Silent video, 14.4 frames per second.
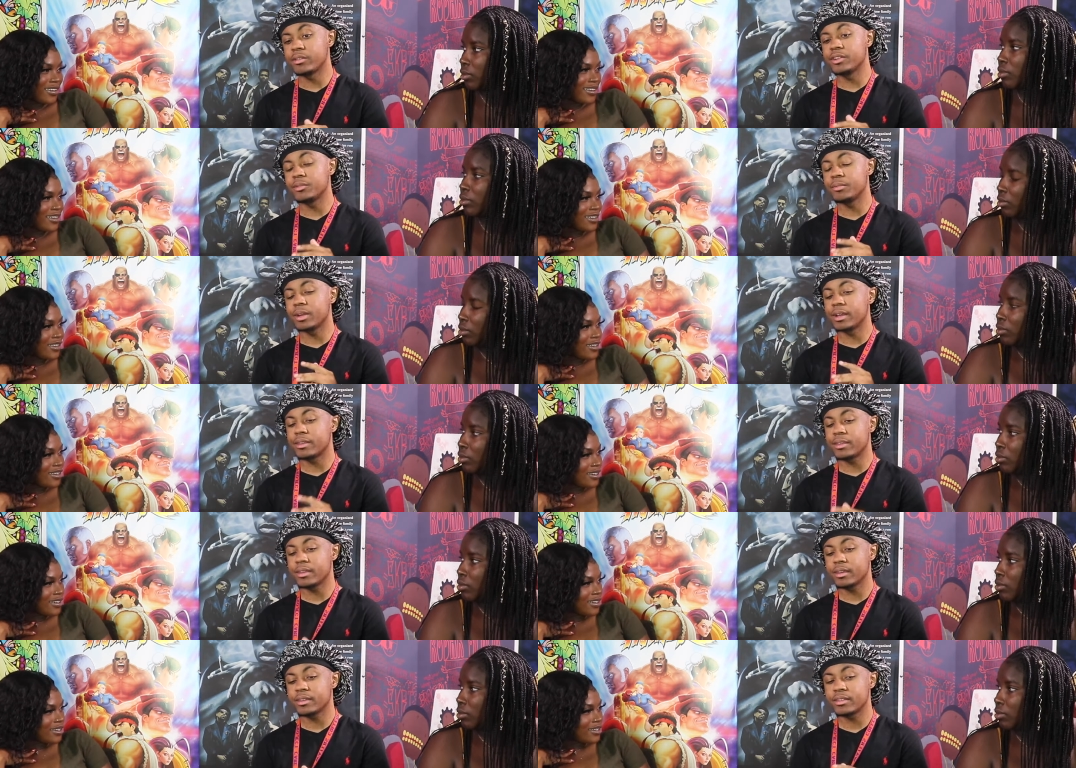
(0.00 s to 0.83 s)
Speaker 1: on this, but I
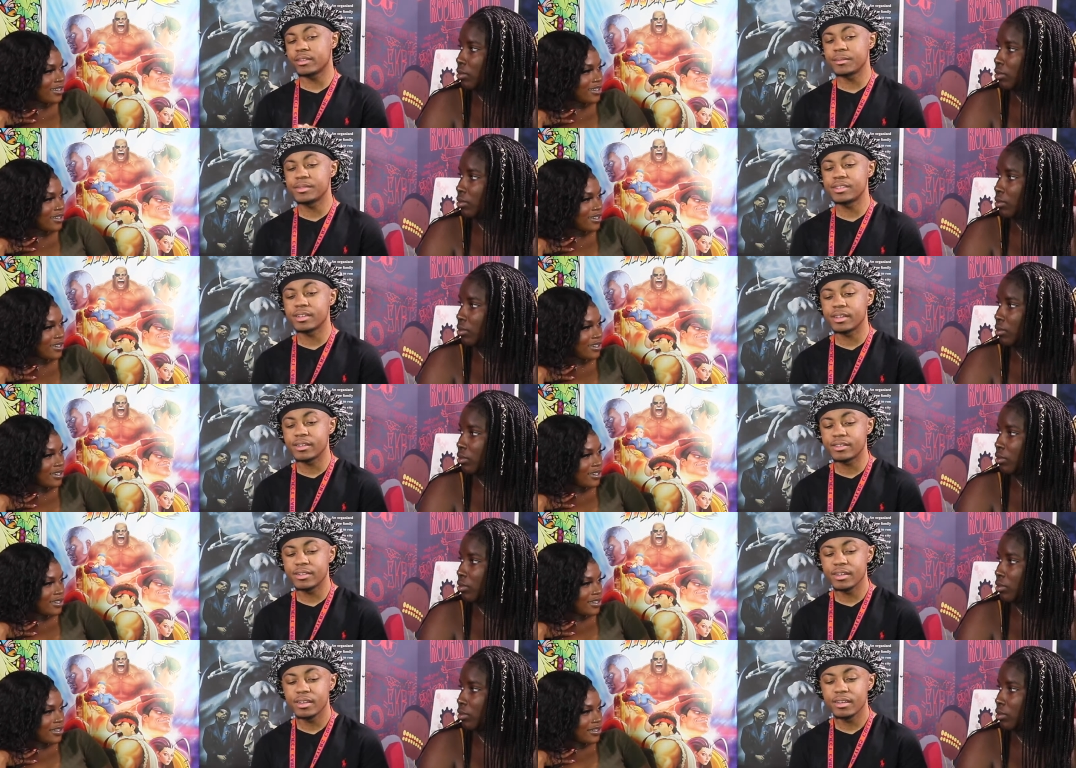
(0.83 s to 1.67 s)
think in some
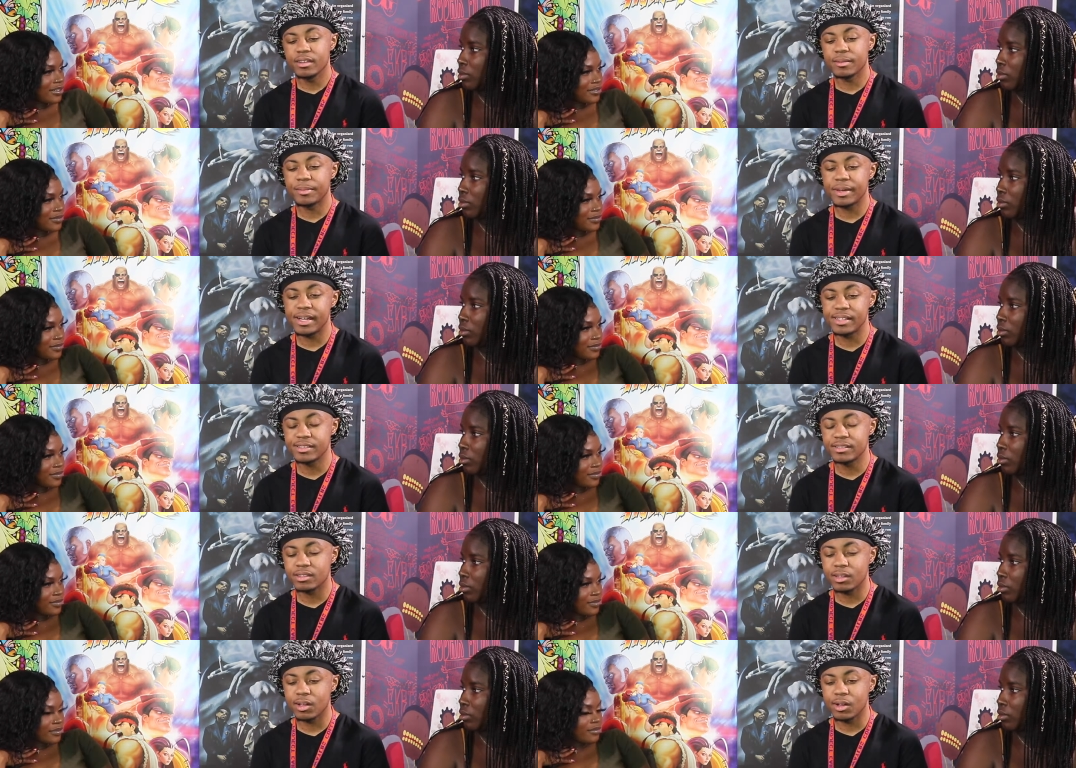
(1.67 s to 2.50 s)
states they pass
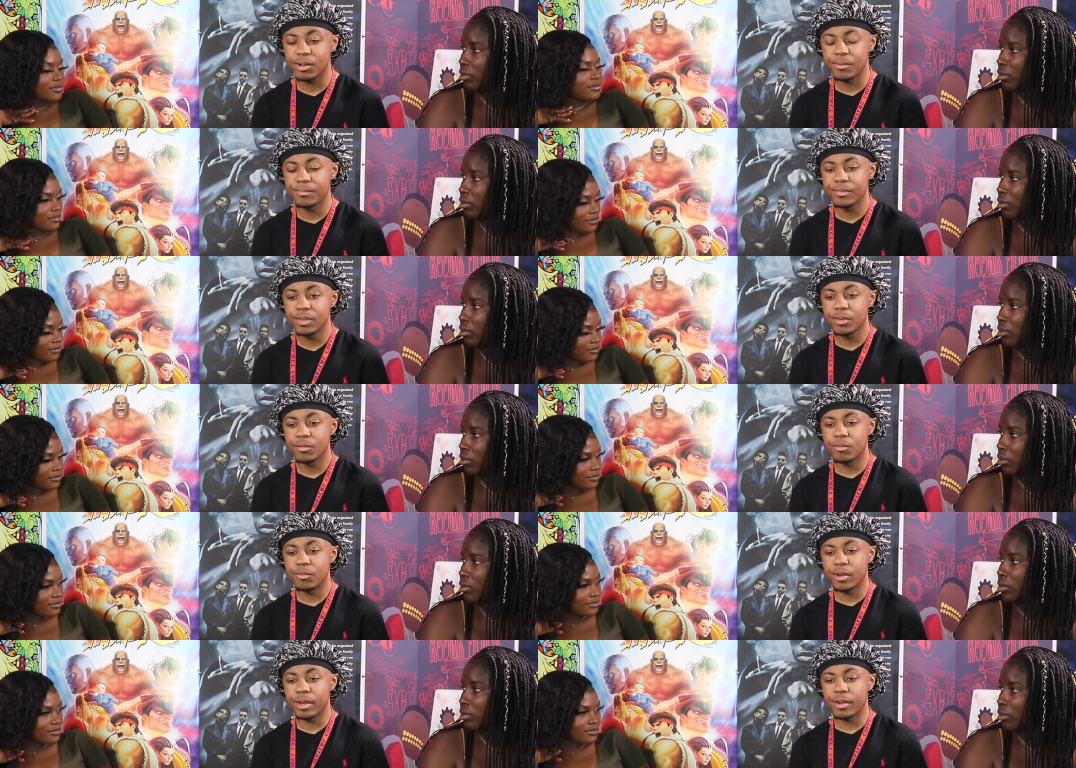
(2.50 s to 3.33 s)
this law
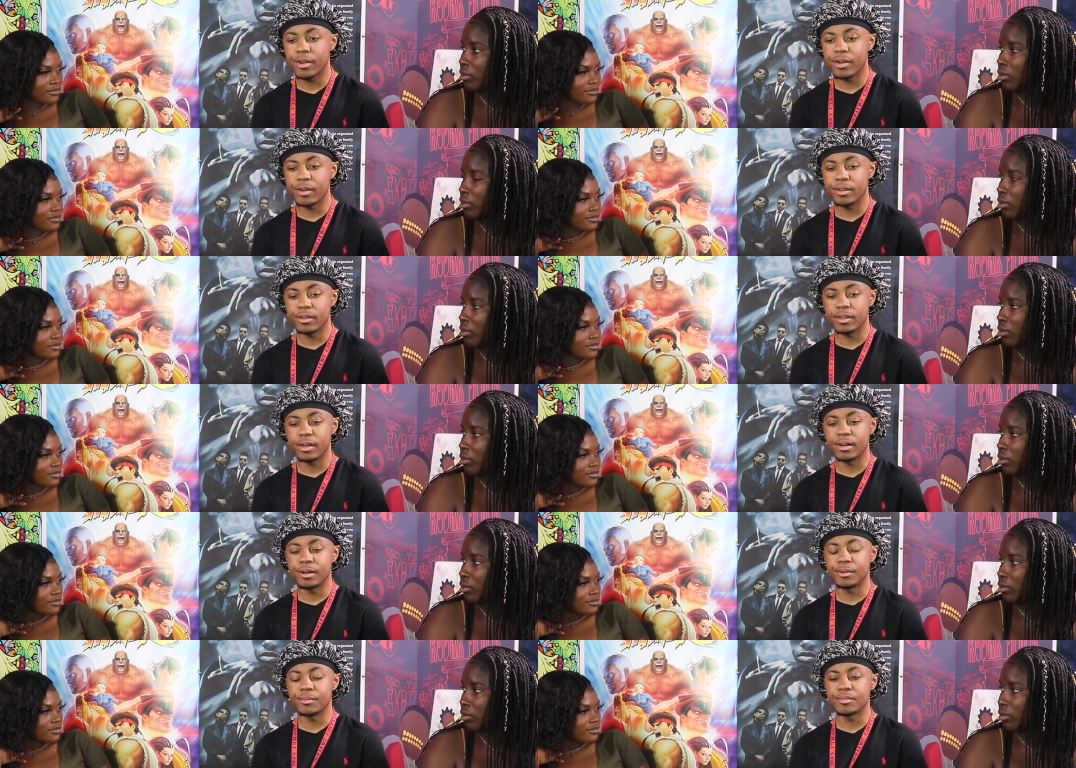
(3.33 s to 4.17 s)
where
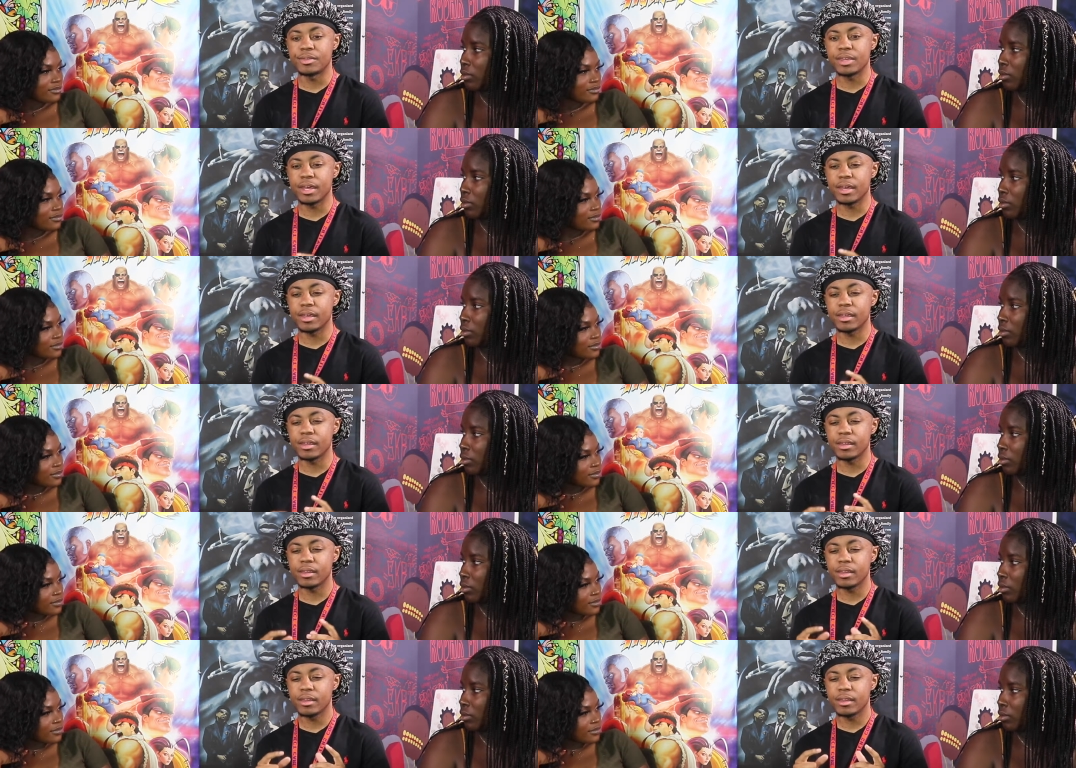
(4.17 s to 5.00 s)
um,
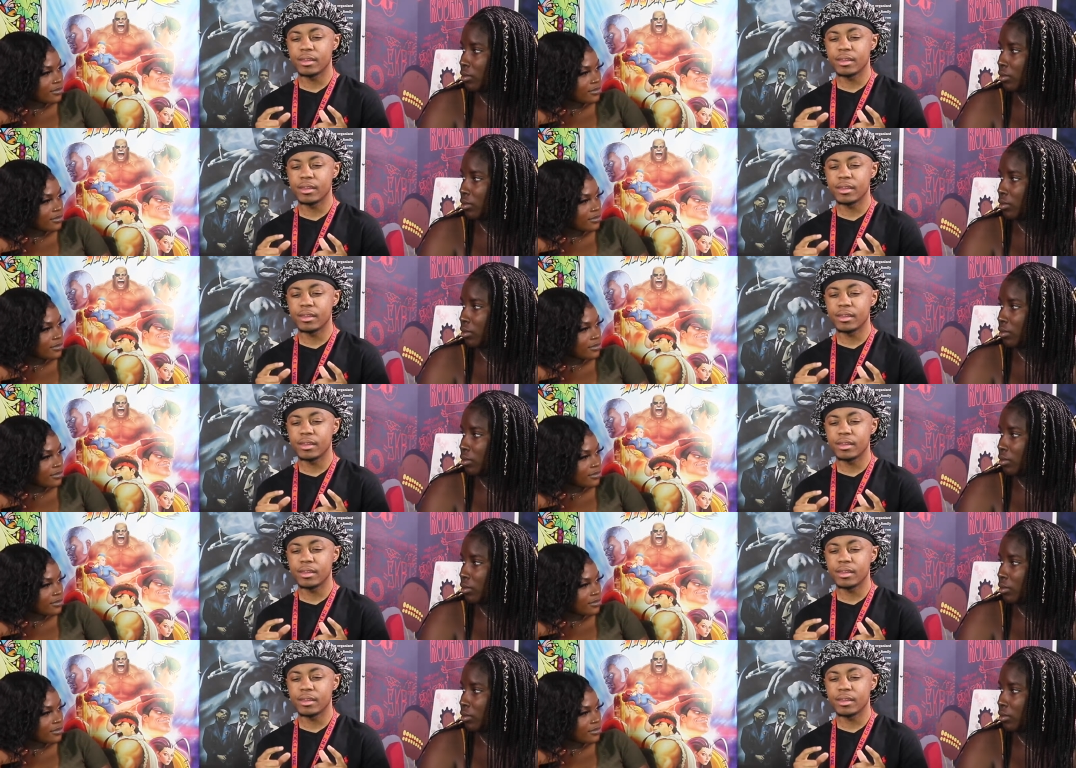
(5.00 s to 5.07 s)
they